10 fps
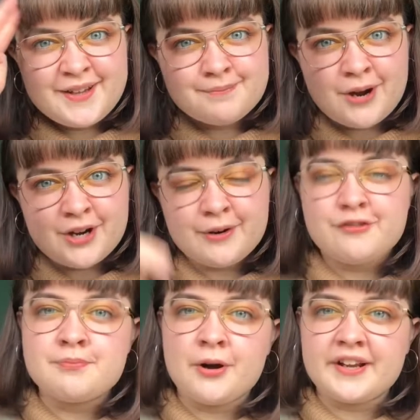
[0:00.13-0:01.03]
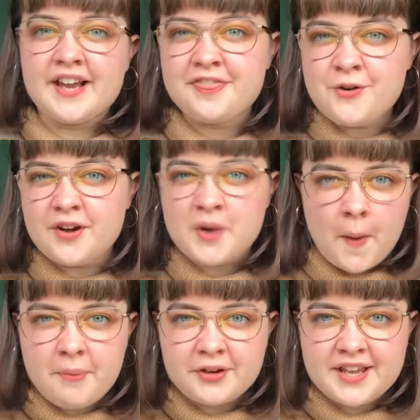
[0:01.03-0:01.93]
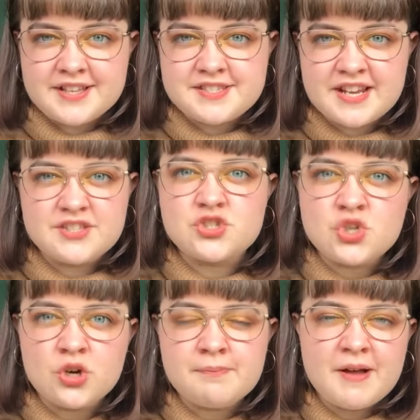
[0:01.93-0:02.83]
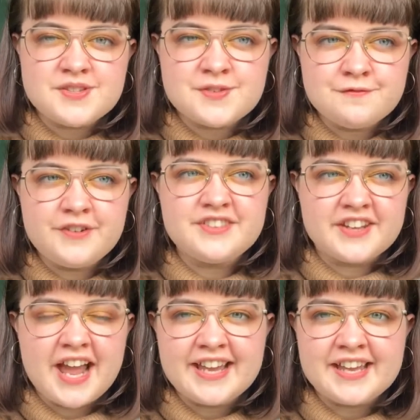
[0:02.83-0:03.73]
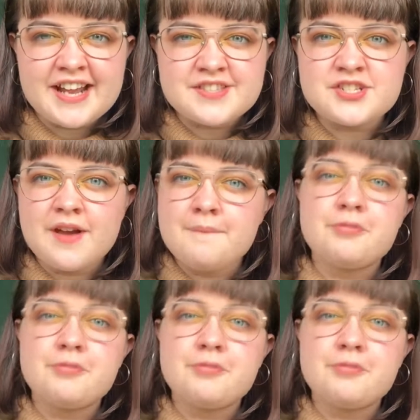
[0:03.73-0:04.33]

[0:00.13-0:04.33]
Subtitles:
morrow, everybody. I thought I'd hop on here today to talk about something that I get asked